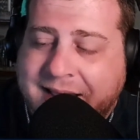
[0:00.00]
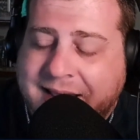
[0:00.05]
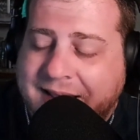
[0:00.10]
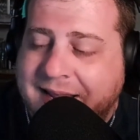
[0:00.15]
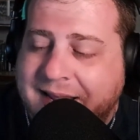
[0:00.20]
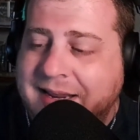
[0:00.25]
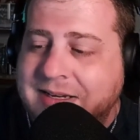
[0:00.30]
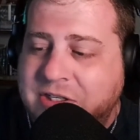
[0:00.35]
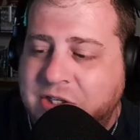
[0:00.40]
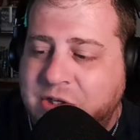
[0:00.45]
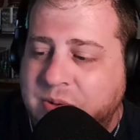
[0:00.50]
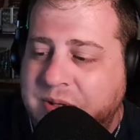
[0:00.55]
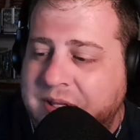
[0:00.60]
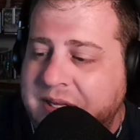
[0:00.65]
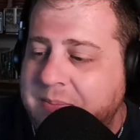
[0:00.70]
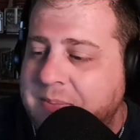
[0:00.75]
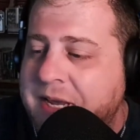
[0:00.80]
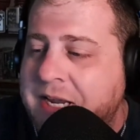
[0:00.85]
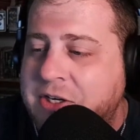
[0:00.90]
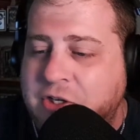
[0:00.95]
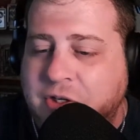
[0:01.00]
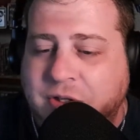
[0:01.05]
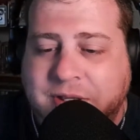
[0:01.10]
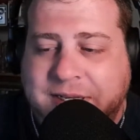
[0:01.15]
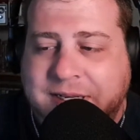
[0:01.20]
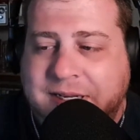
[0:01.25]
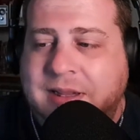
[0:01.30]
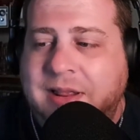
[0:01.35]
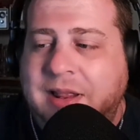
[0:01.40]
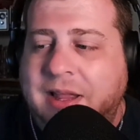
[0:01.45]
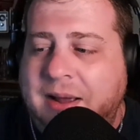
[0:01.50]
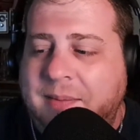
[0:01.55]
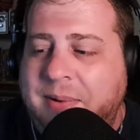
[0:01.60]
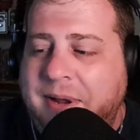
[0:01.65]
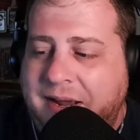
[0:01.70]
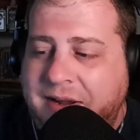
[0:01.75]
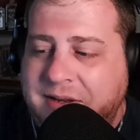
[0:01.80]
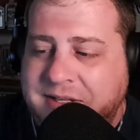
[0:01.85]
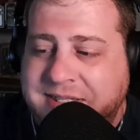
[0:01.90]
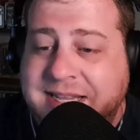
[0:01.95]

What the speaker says: into the major league clubhouse.